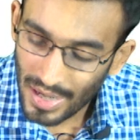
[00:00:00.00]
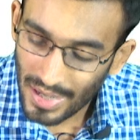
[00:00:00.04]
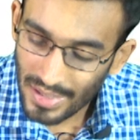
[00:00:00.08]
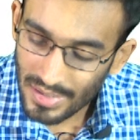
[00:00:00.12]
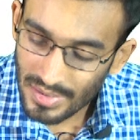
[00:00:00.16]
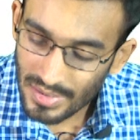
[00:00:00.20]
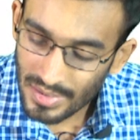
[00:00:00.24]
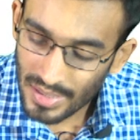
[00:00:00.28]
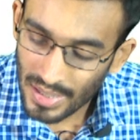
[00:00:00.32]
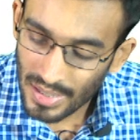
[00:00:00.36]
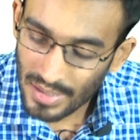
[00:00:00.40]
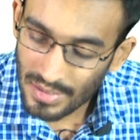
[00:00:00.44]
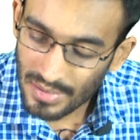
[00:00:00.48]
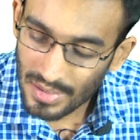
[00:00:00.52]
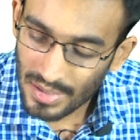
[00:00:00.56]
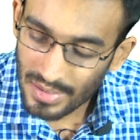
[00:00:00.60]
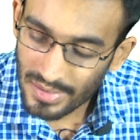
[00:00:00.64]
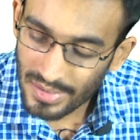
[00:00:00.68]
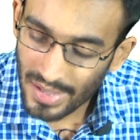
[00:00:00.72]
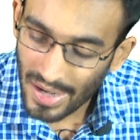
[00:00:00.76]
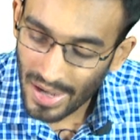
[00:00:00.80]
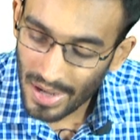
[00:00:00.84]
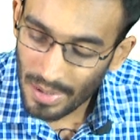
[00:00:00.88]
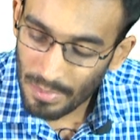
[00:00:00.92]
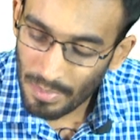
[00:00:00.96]
since the
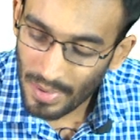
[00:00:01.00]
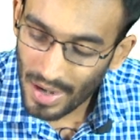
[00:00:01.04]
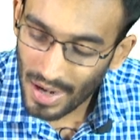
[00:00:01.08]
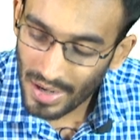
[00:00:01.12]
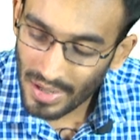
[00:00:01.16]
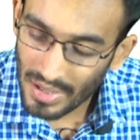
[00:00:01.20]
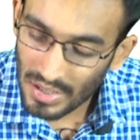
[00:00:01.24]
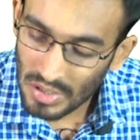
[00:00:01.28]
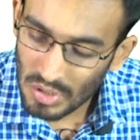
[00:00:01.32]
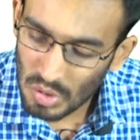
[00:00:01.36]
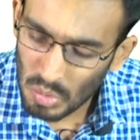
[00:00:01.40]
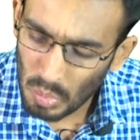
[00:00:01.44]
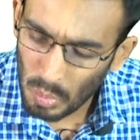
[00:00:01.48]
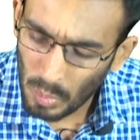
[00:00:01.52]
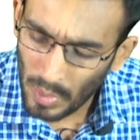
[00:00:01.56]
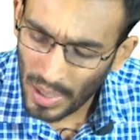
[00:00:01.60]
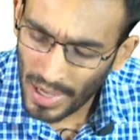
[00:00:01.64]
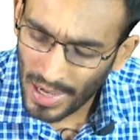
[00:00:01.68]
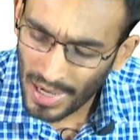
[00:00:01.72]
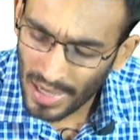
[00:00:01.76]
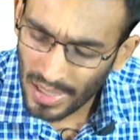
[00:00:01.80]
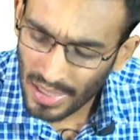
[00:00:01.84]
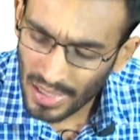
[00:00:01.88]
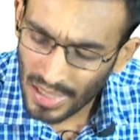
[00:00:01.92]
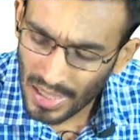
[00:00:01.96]
said brand is
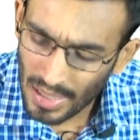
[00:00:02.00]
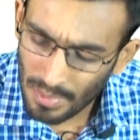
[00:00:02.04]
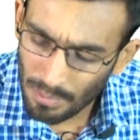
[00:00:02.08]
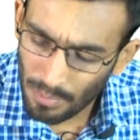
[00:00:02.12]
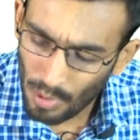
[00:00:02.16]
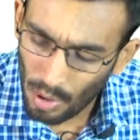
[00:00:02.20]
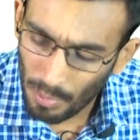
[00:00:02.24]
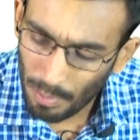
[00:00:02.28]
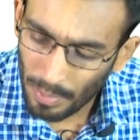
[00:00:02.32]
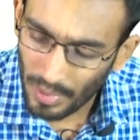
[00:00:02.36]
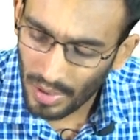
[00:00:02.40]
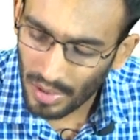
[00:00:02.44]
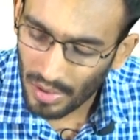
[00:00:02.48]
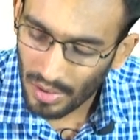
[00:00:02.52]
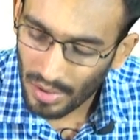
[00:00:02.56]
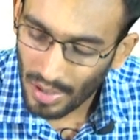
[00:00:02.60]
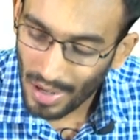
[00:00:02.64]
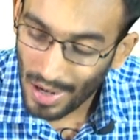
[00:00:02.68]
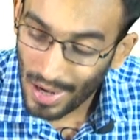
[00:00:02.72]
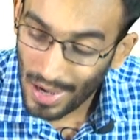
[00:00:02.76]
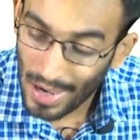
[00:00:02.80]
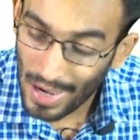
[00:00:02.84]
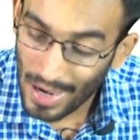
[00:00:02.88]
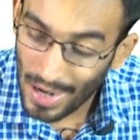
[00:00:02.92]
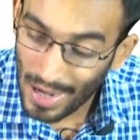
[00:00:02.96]
very popular
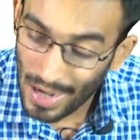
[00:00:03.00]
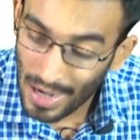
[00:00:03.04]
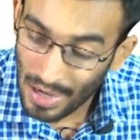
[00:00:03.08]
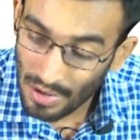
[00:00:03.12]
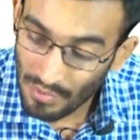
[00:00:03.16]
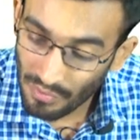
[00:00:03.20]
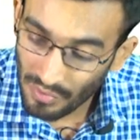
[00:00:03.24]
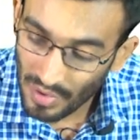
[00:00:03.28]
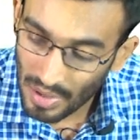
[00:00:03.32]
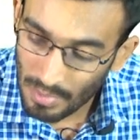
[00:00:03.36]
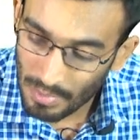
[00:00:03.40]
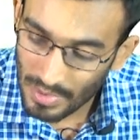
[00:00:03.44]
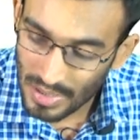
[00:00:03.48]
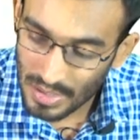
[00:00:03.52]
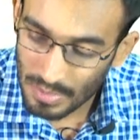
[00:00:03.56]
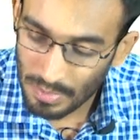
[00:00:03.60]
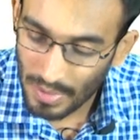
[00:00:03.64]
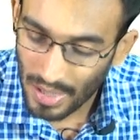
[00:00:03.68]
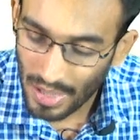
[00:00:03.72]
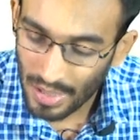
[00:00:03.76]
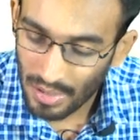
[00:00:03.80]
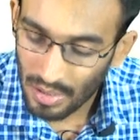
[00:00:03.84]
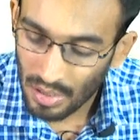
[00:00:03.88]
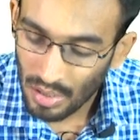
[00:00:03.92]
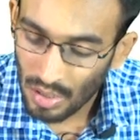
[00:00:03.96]
and famous
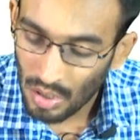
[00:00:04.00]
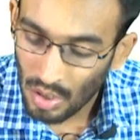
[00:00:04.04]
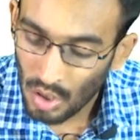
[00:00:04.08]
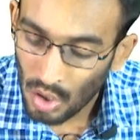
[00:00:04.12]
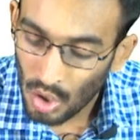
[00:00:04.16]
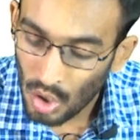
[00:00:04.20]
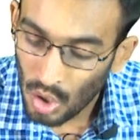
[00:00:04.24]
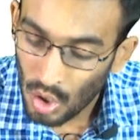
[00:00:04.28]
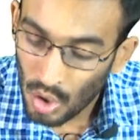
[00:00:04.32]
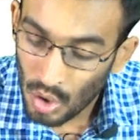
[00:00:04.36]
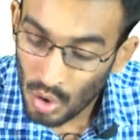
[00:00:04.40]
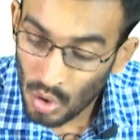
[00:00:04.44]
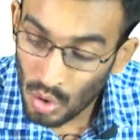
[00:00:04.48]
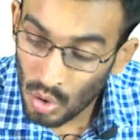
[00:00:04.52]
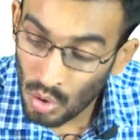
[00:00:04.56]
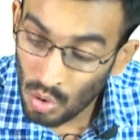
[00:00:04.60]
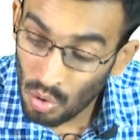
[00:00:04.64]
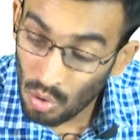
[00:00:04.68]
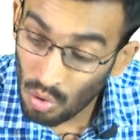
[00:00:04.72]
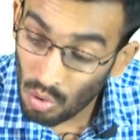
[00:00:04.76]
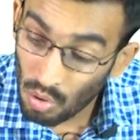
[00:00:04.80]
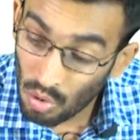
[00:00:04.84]
brand, no